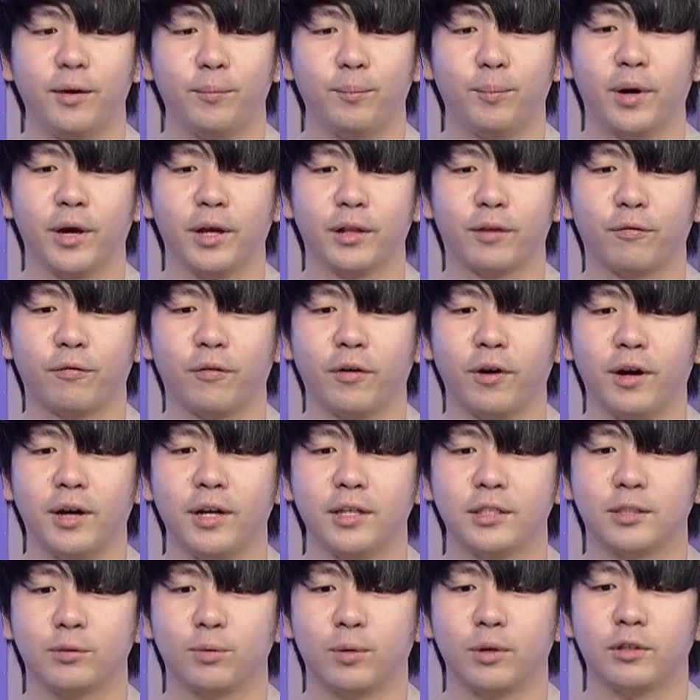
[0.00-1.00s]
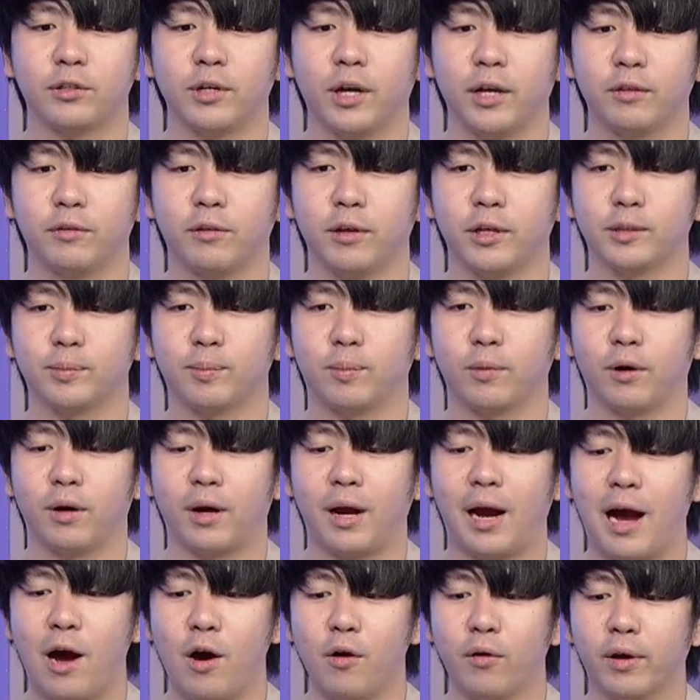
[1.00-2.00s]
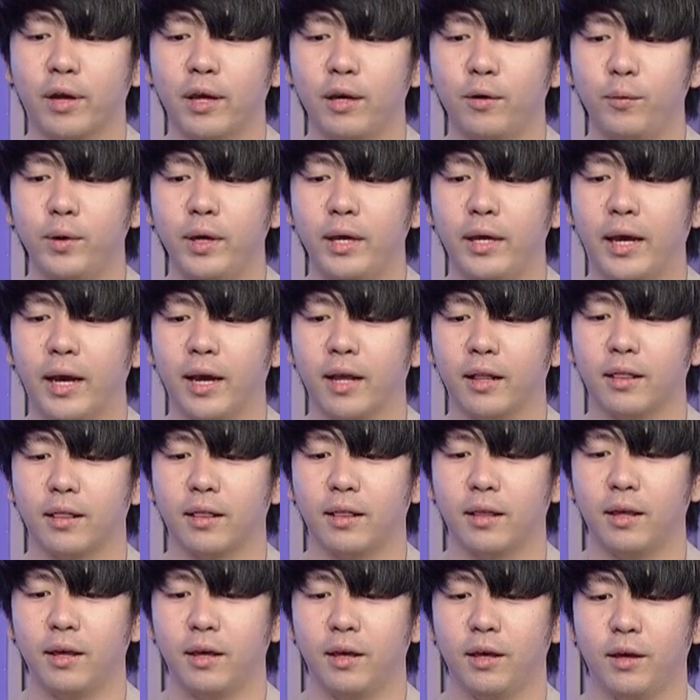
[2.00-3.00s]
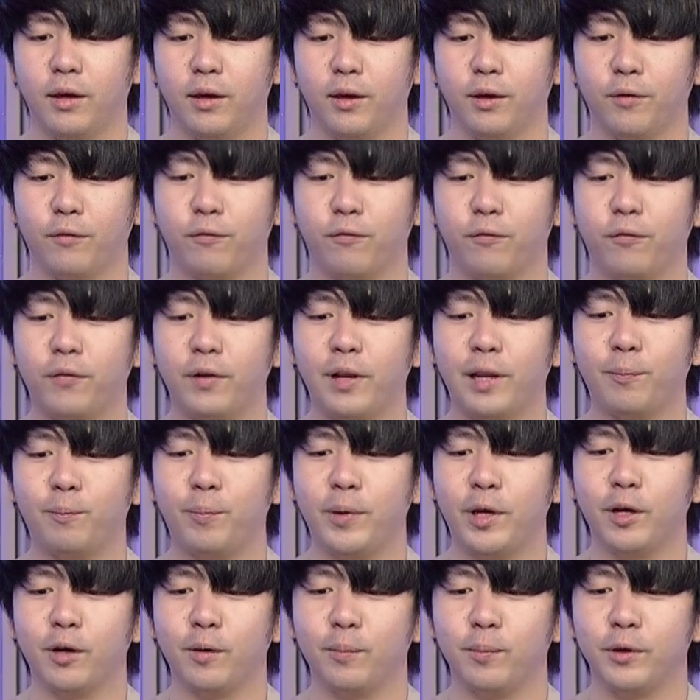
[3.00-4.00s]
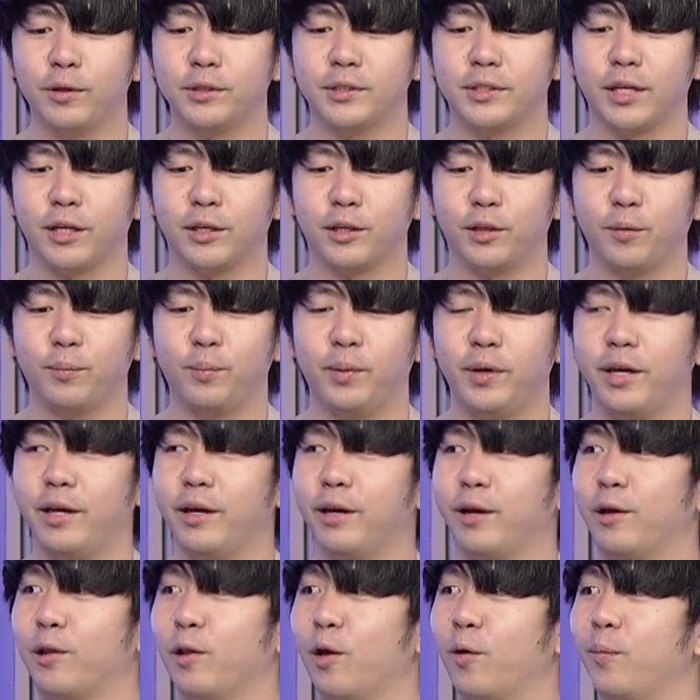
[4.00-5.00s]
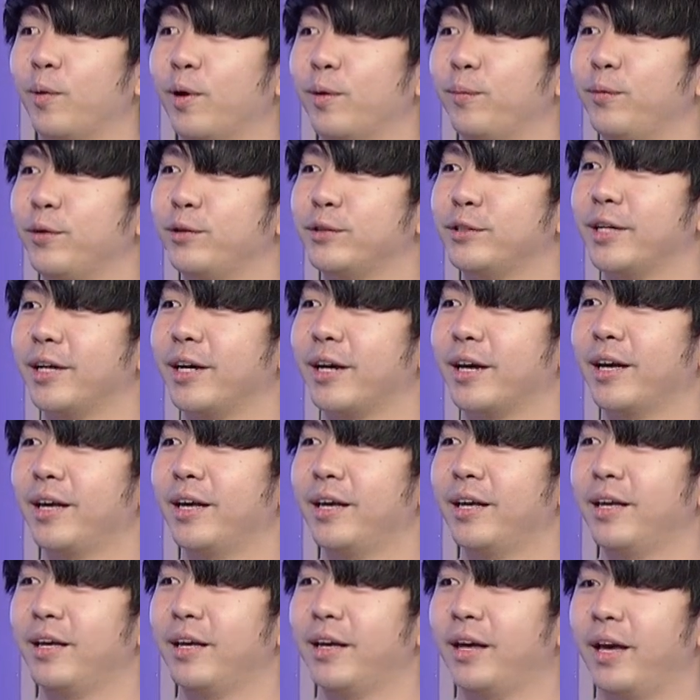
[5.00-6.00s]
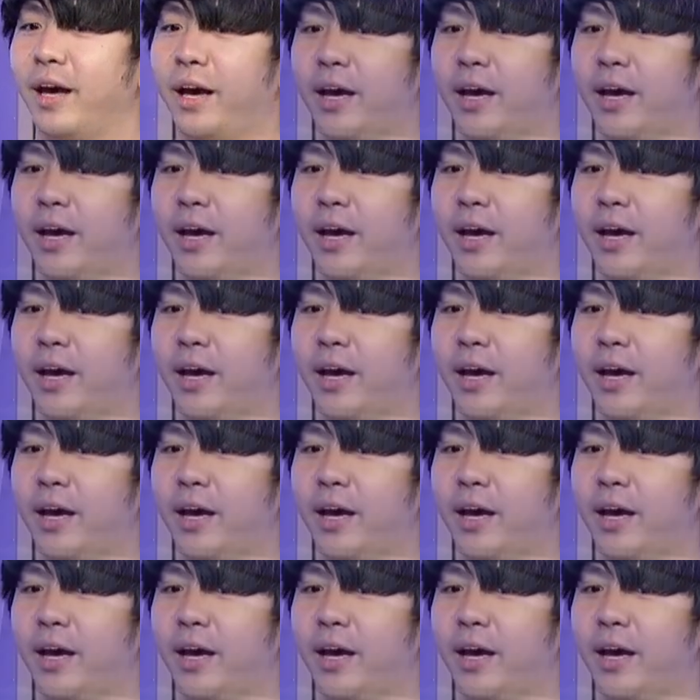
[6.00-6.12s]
But for us, we're trying to explore how can we get Filipino music to be global music. Mm -hmm.